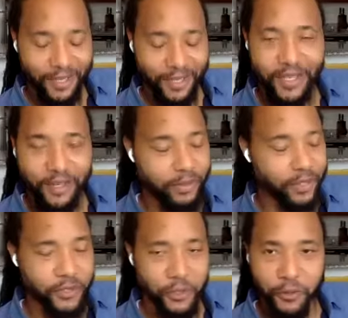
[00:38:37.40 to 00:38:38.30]
was say it,
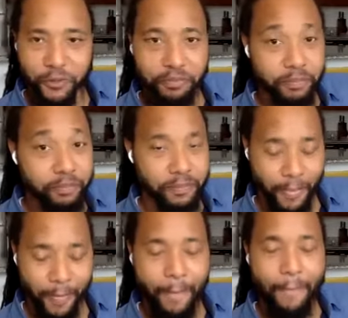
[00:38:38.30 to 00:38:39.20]
please do. Of admission,
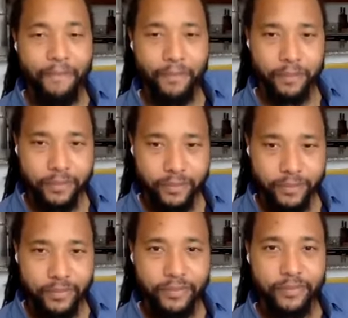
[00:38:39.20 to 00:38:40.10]
and you didn't pay nothing for
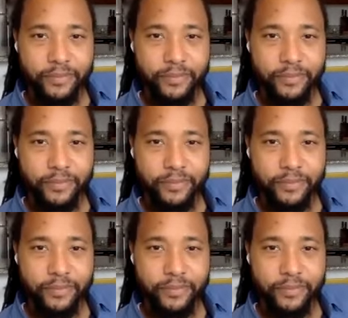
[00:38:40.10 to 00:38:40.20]
this.